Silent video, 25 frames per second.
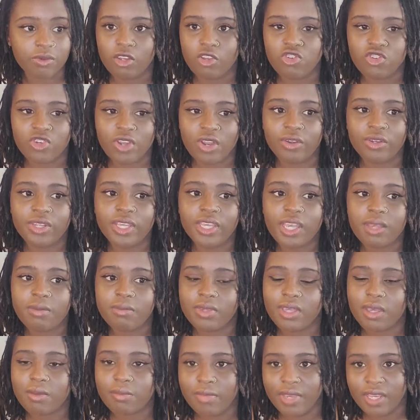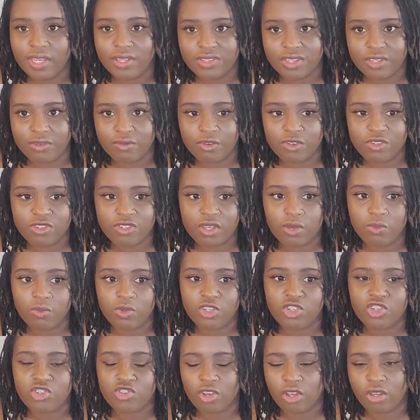Neutrality can be amazing for
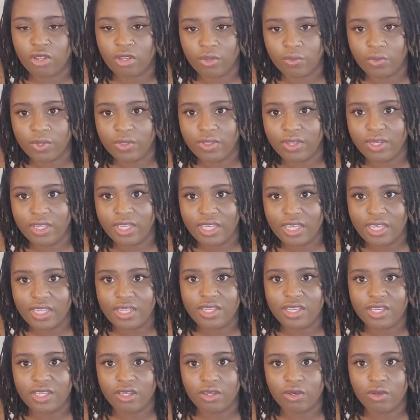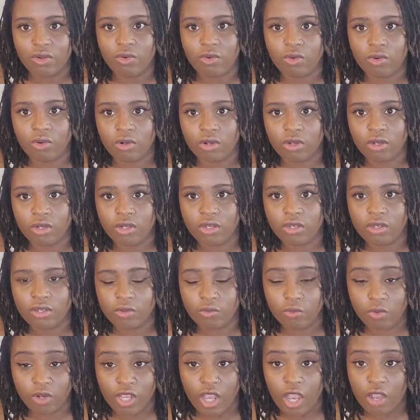someone struggling with an ED or
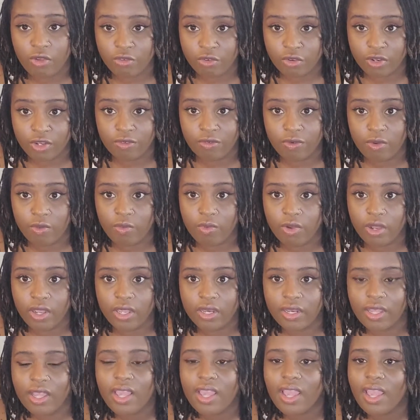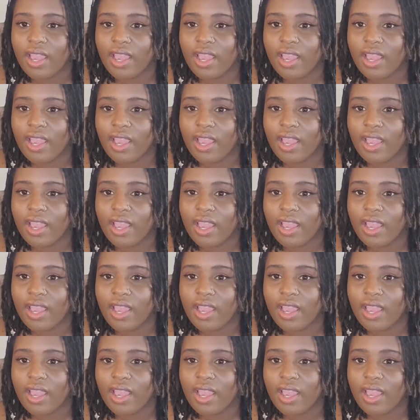recovering from one,